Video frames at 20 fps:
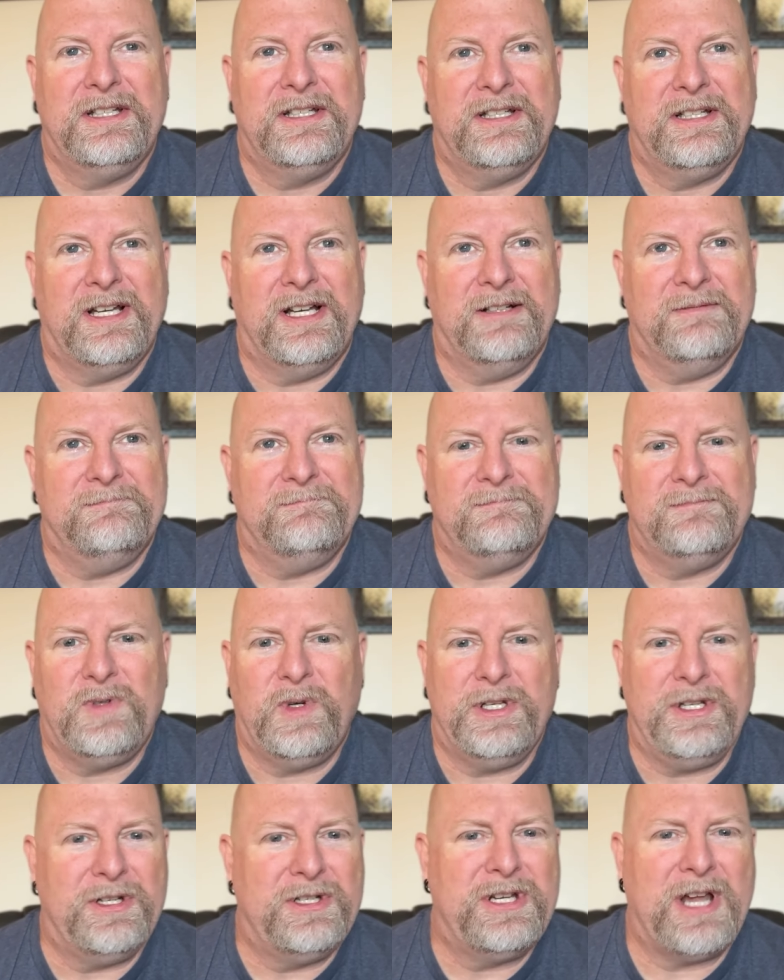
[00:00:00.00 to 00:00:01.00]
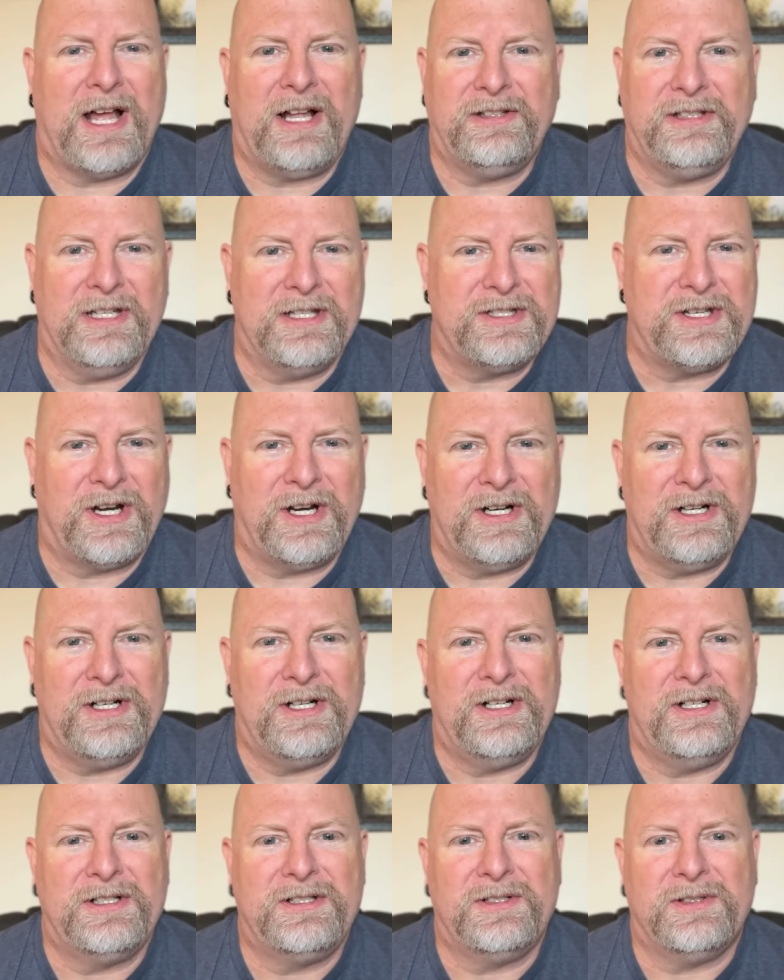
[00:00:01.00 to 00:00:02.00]
Um, when your child gets
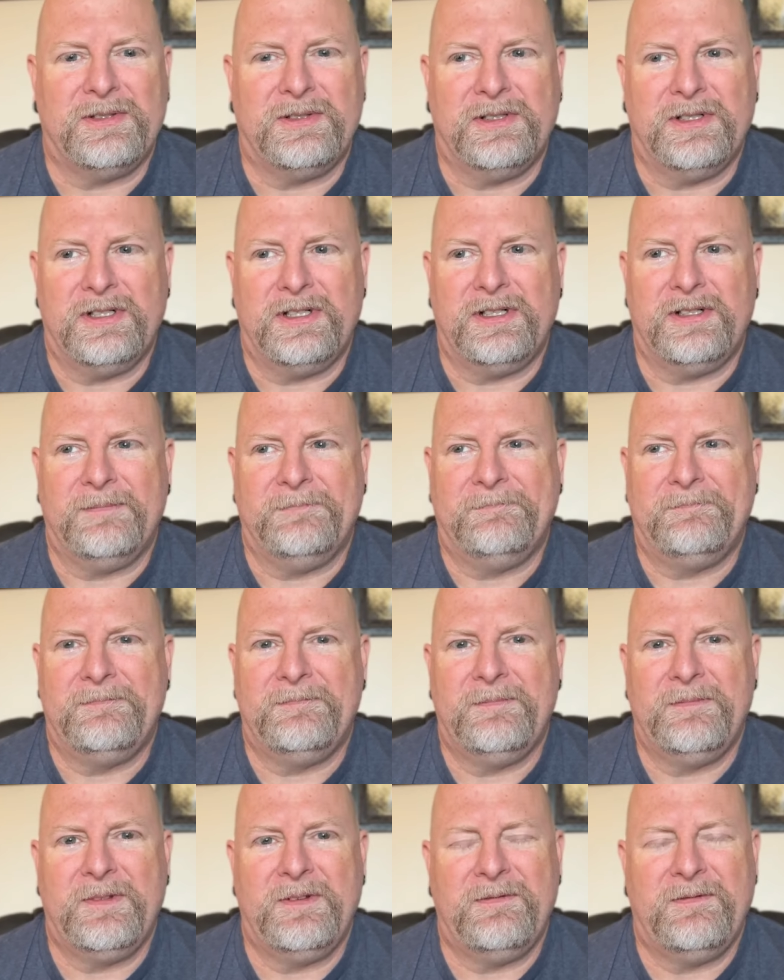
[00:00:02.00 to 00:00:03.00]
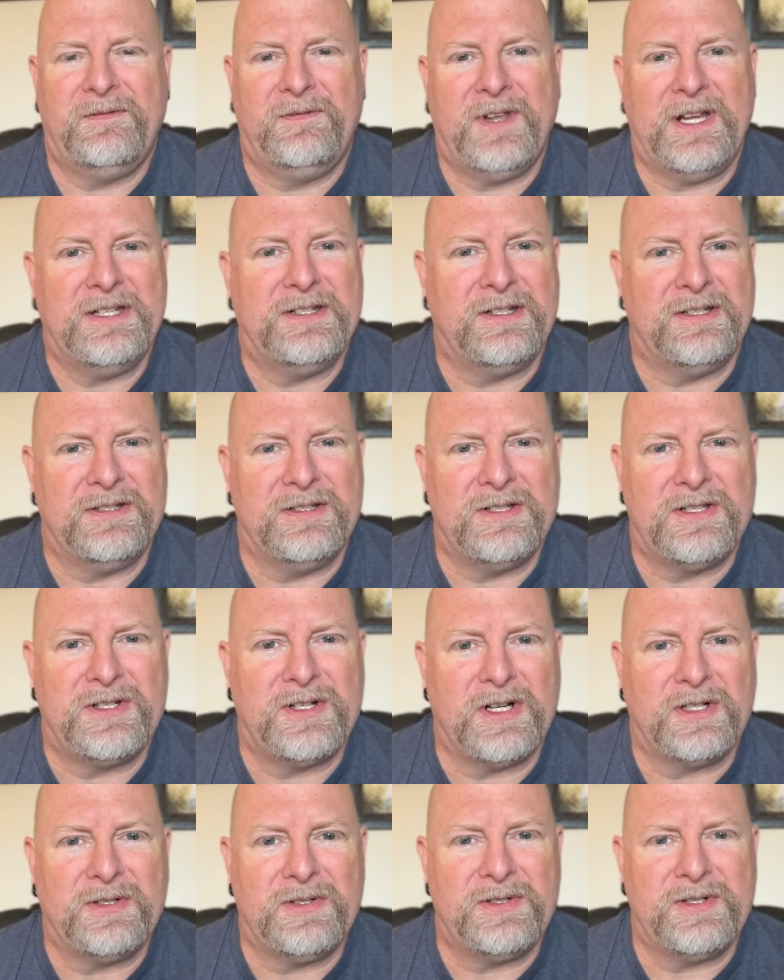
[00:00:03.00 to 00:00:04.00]
hurt or they're facing
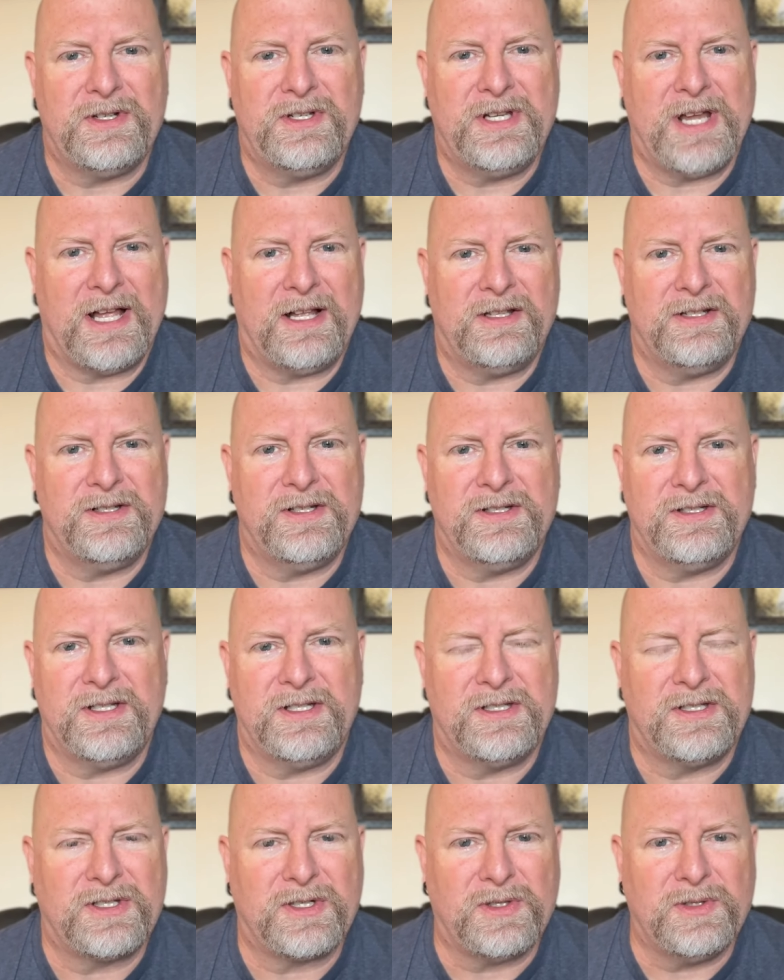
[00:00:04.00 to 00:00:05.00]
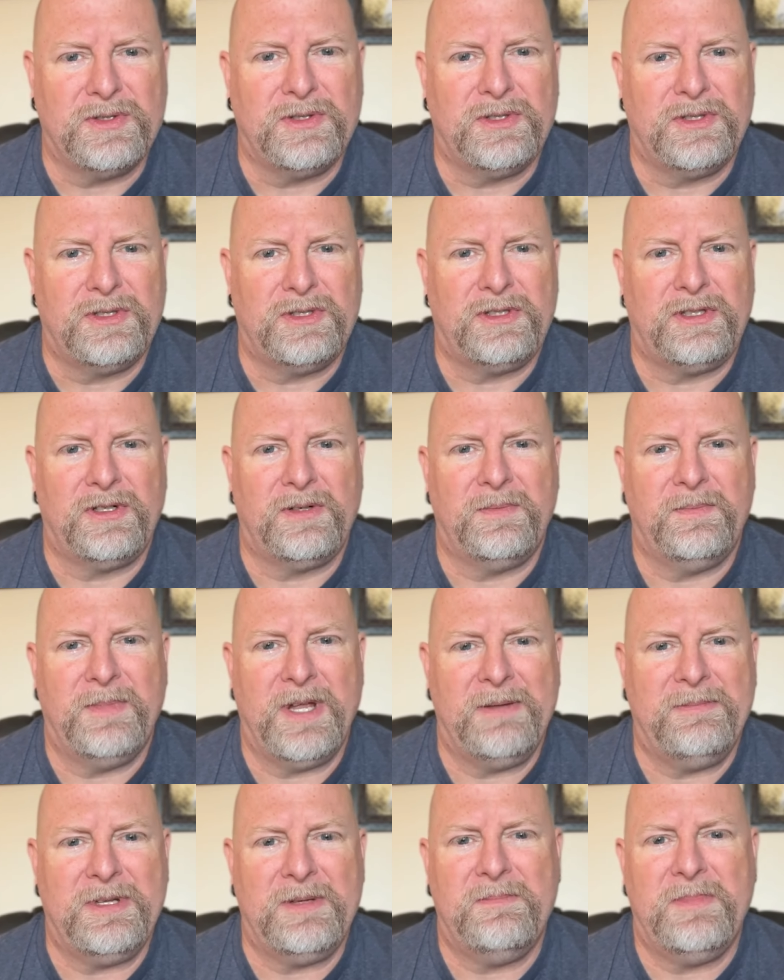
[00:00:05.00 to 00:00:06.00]
struggles or challenges at school or
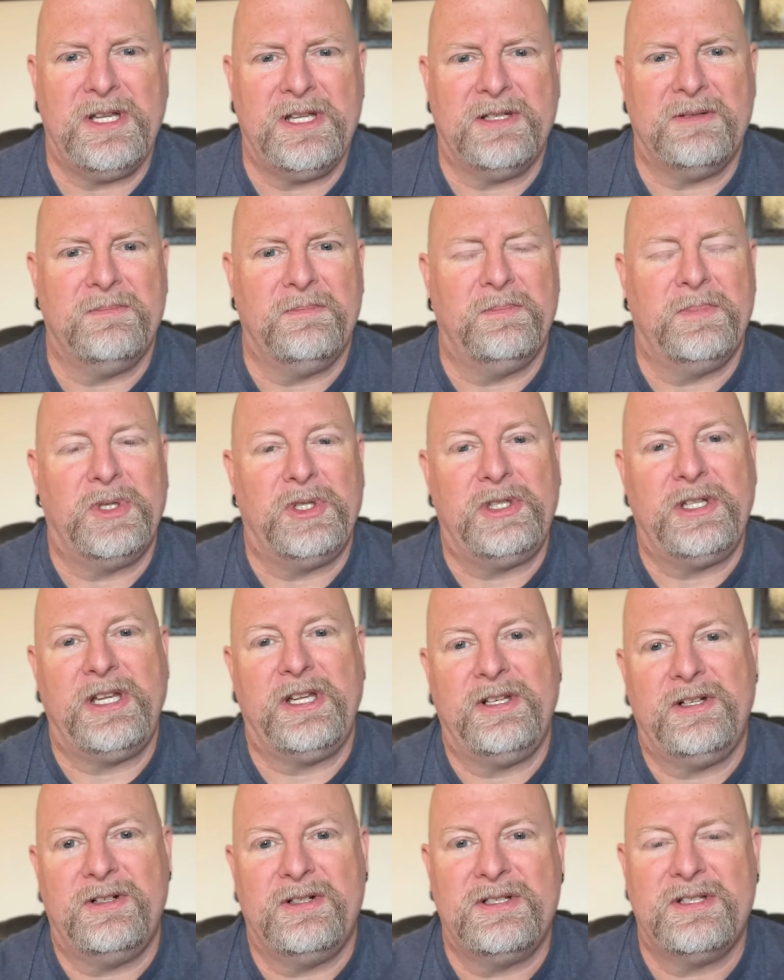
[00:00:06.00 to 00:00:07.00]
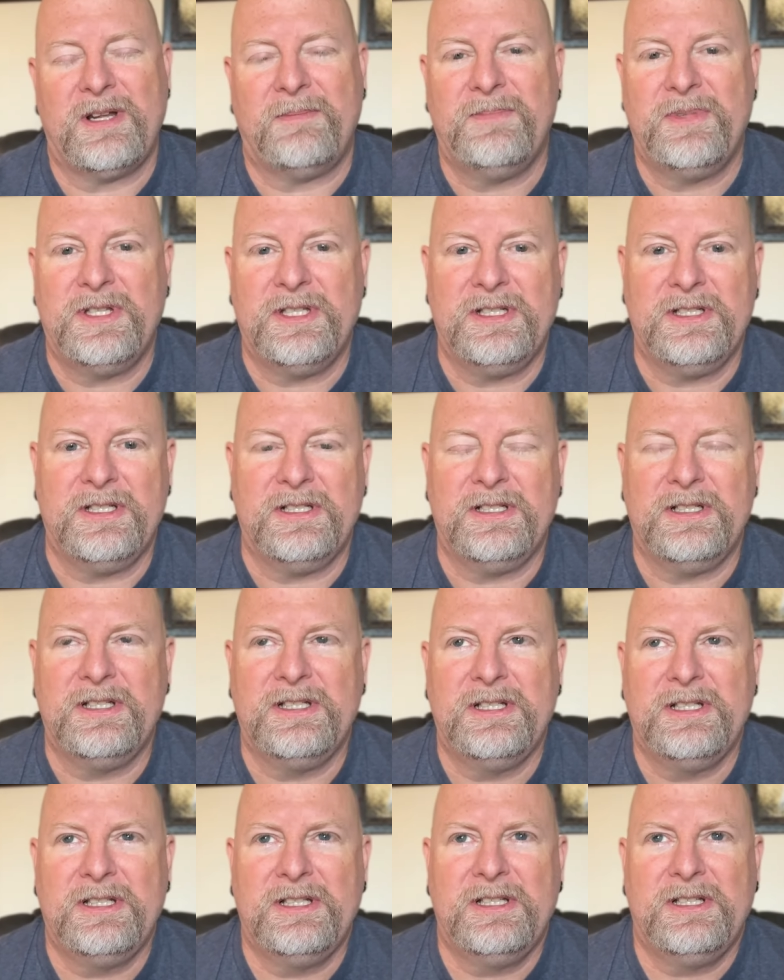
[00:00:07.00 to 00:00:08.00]
maybe being bullied or something. And
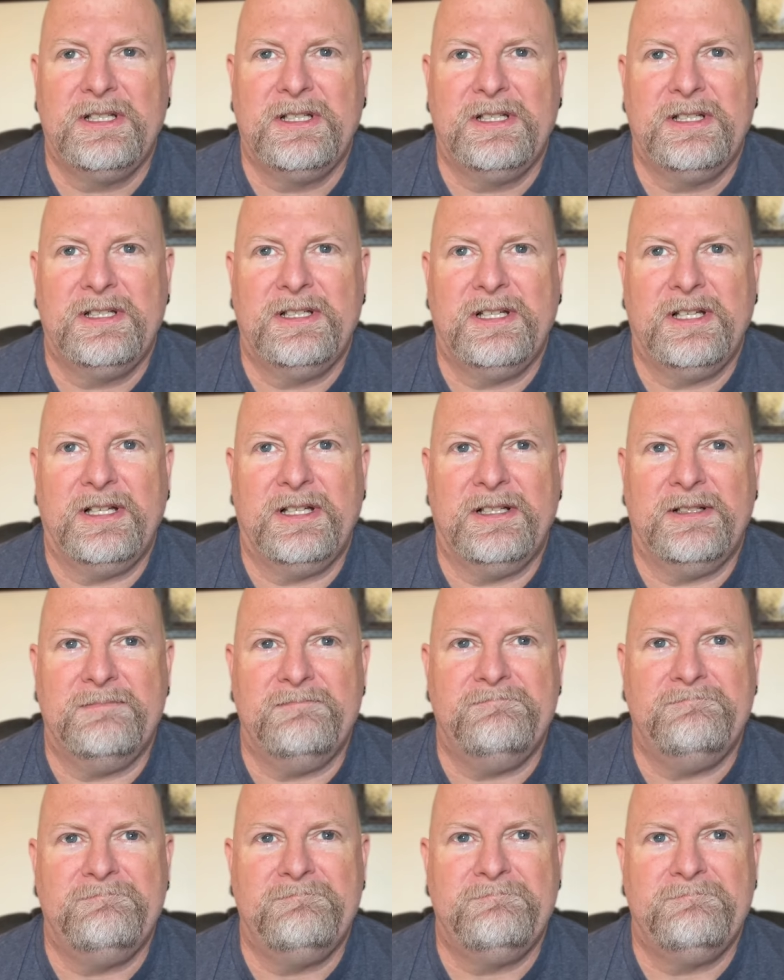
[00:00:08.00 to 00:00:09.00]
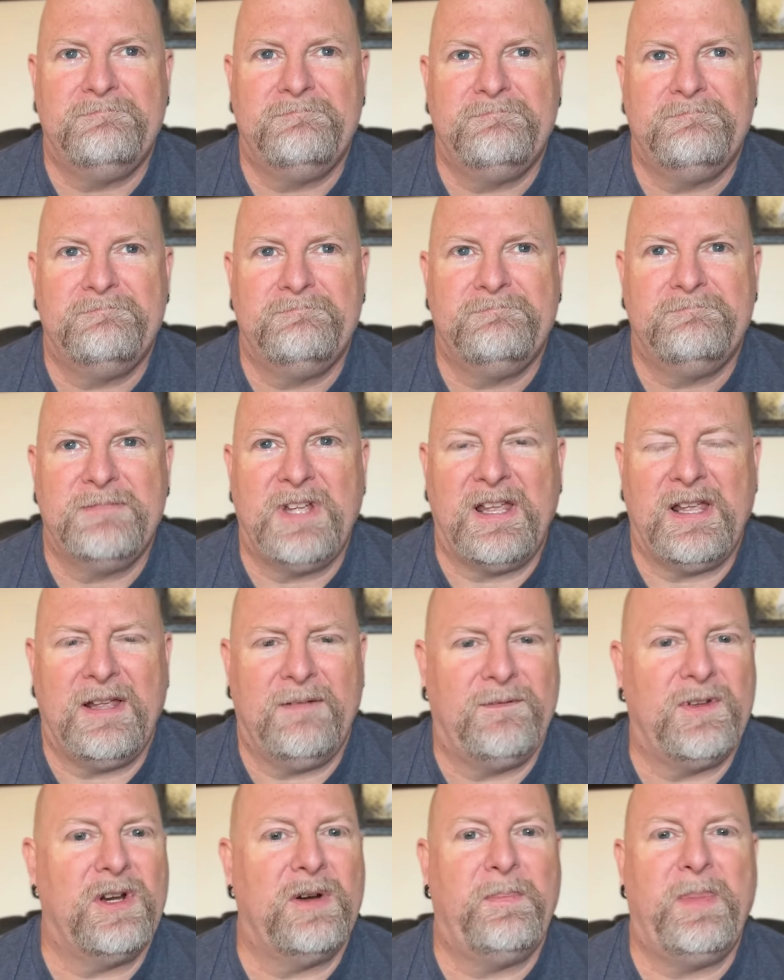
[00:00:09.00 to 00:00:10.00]
um,
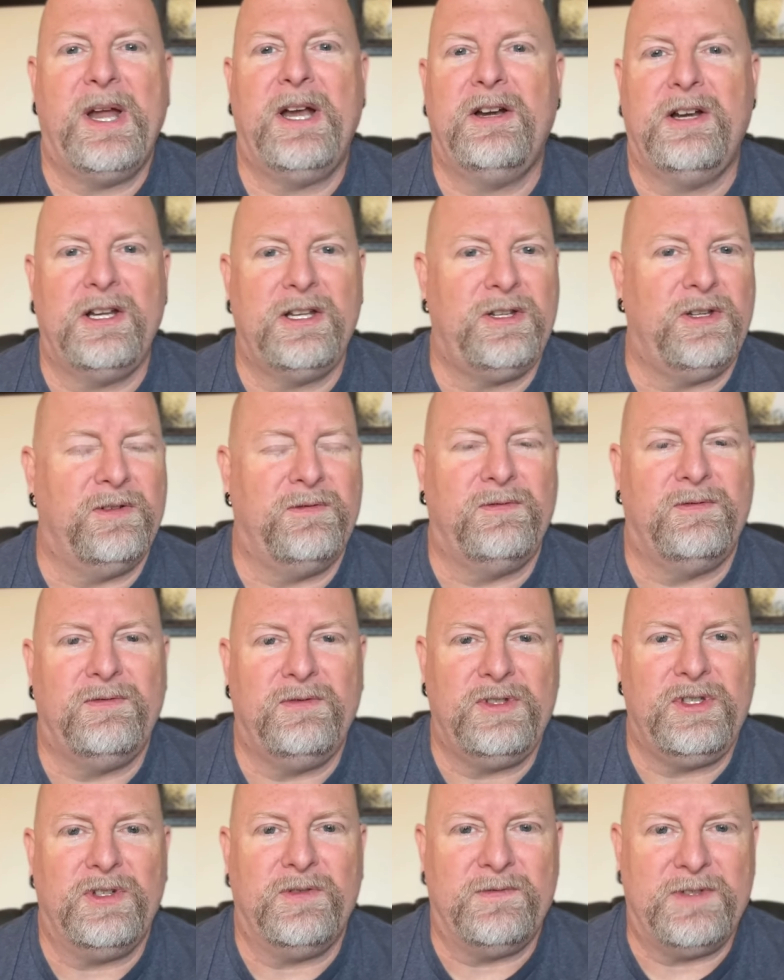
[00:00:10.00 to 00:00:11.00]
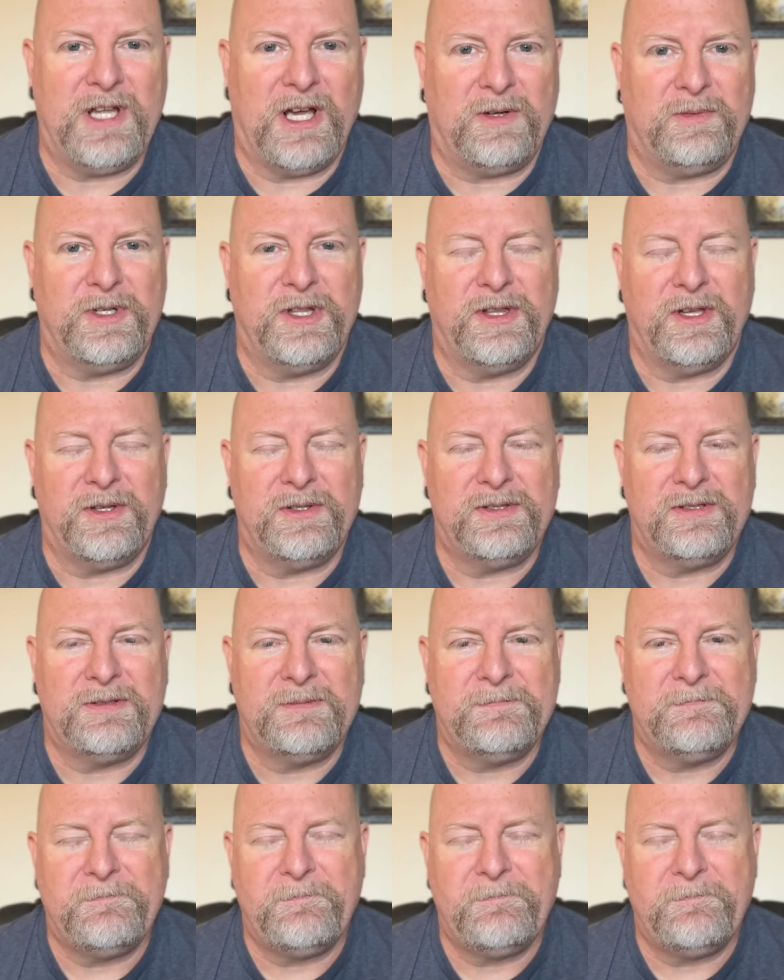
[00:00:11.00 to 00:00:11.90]
if you're a parent, you've, you've dealt with those.